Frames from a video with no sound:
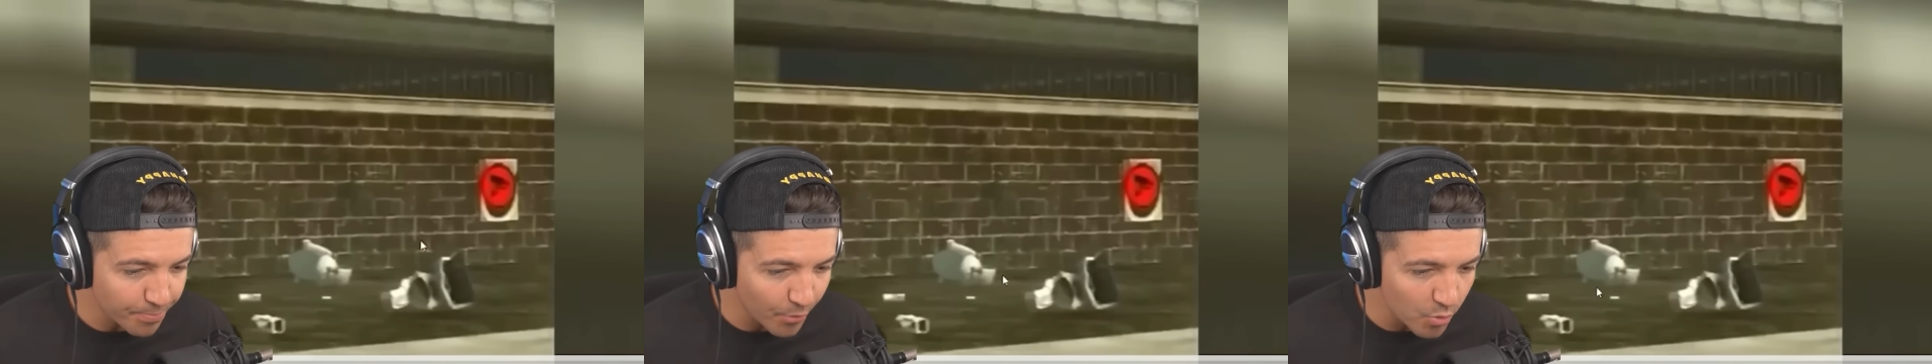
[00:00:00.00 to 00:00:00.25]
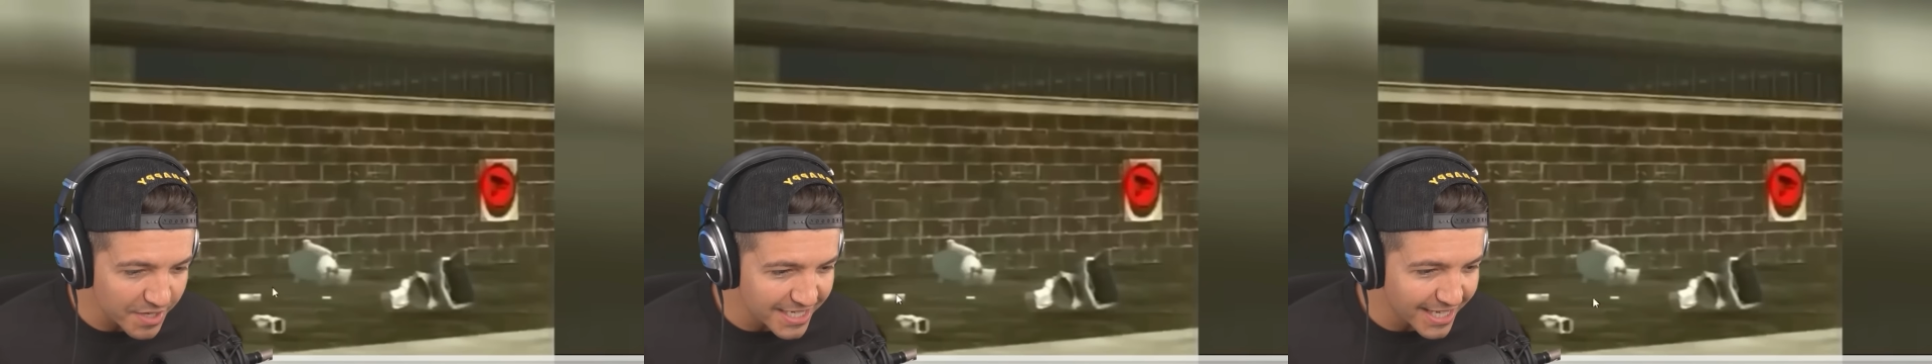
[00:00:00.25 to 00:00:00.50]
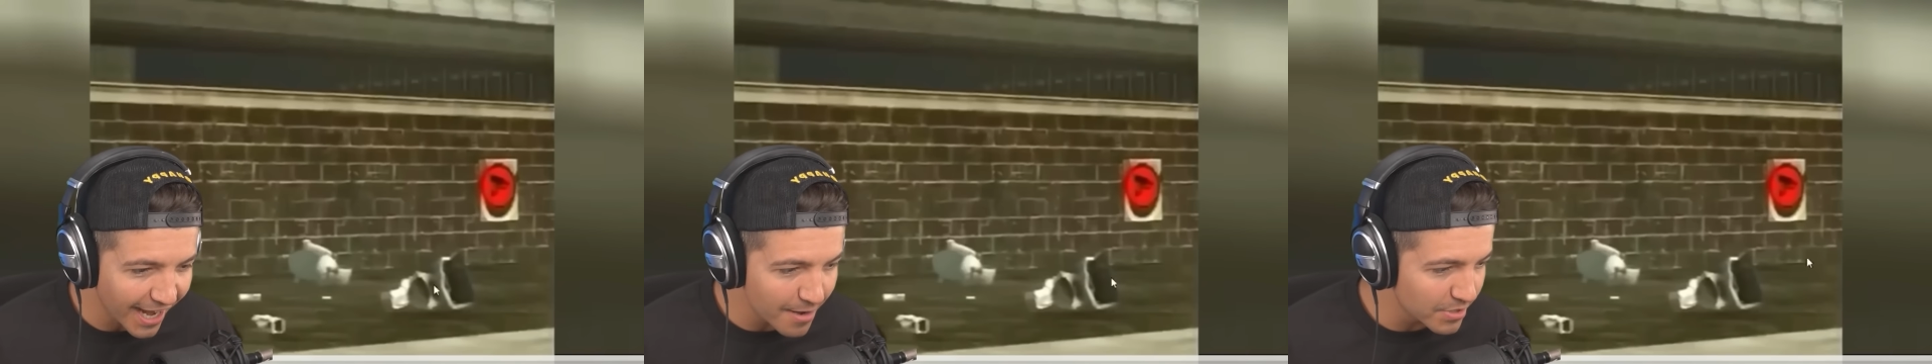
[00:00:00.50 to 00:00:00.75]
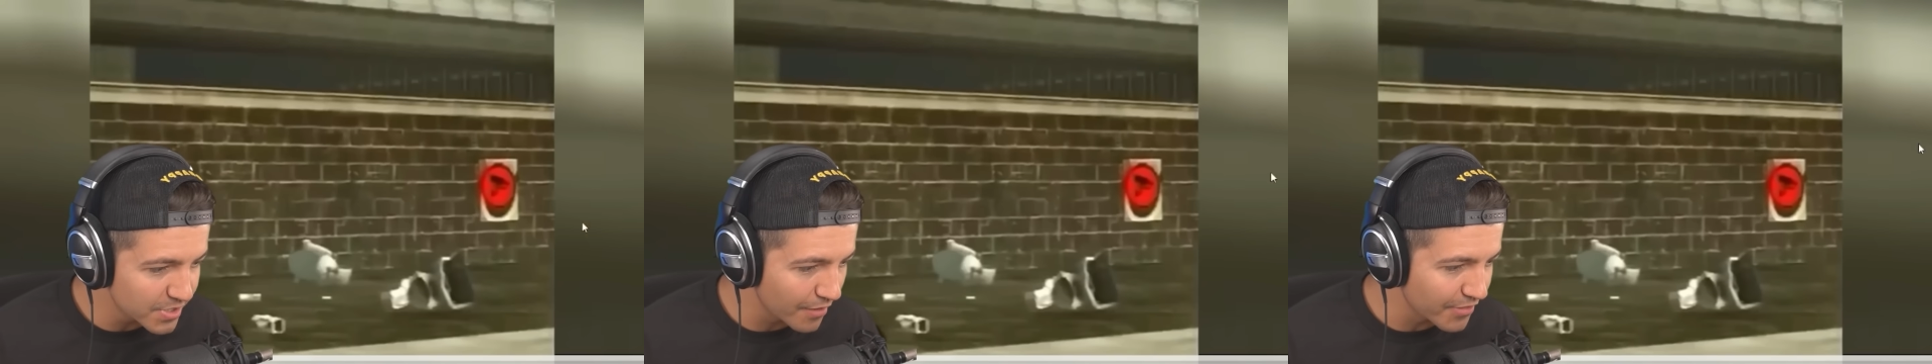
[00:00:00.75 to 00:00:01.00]
broken
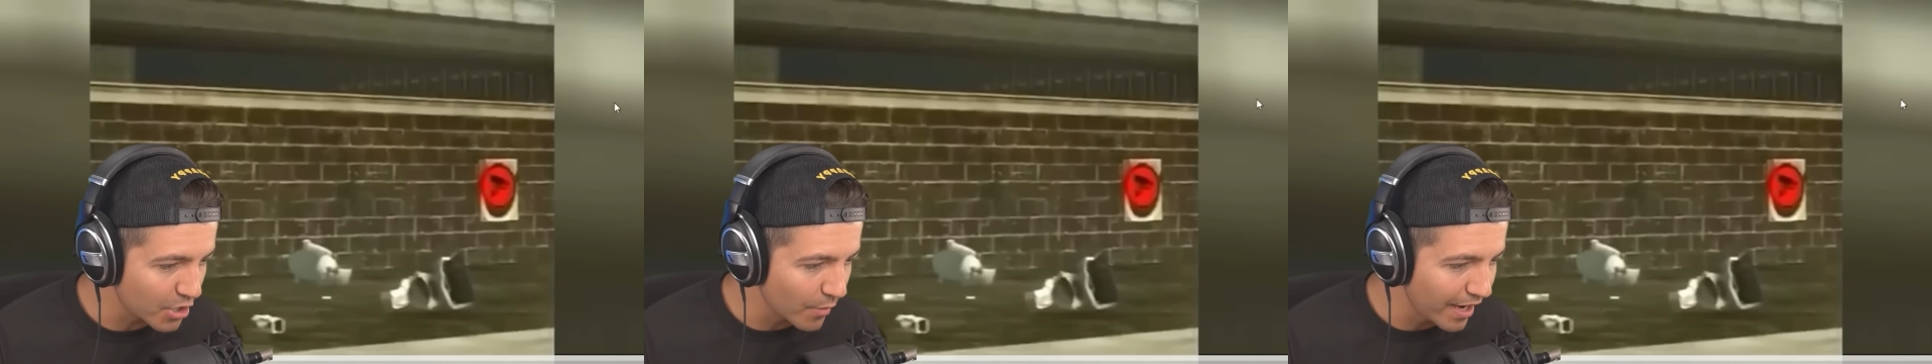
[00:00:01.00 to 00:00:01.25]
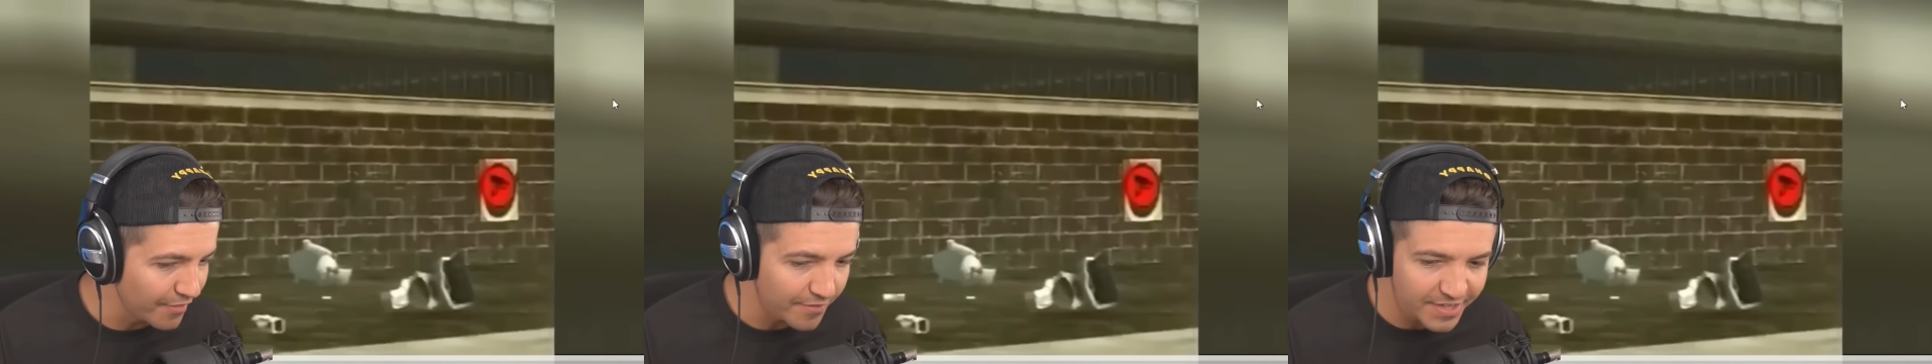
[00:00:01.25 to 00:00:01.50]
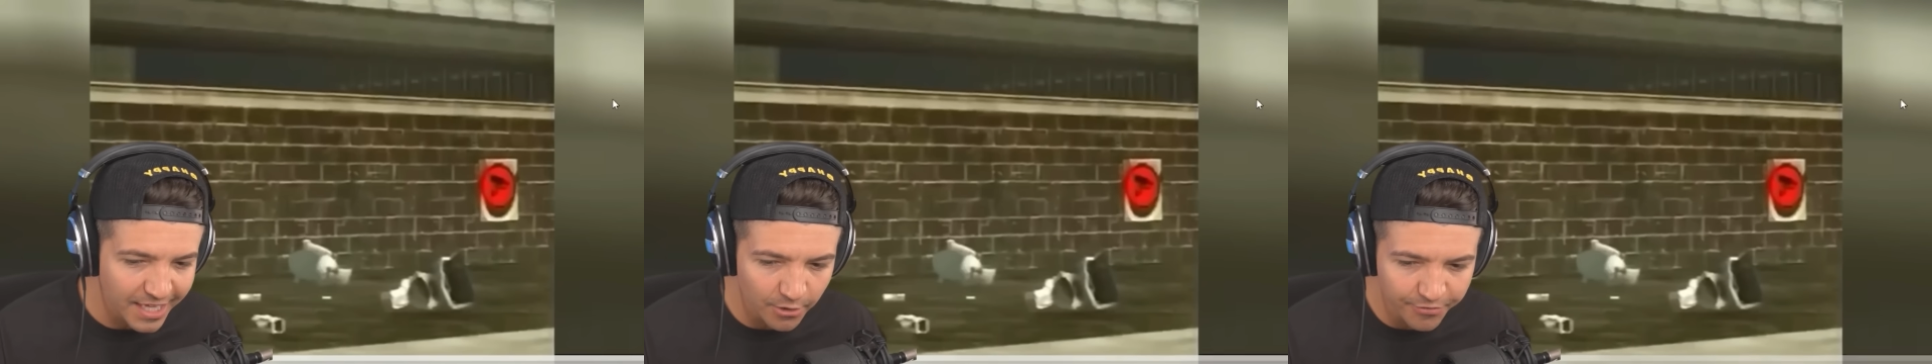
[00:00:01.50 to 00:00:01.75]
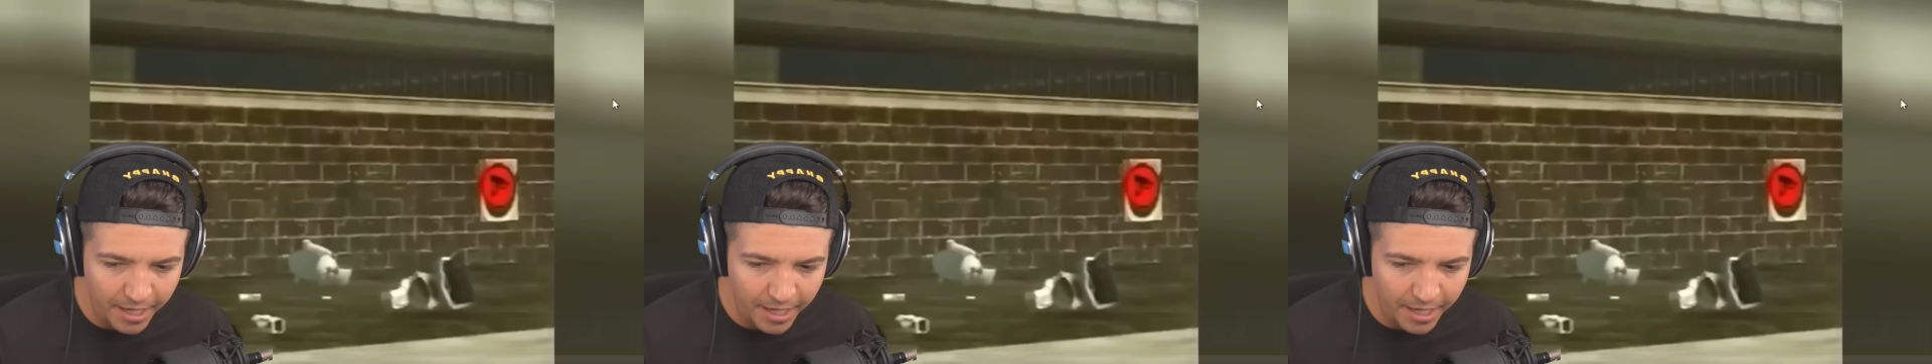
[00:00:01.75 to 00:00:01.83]
cameras on the ground. They've killed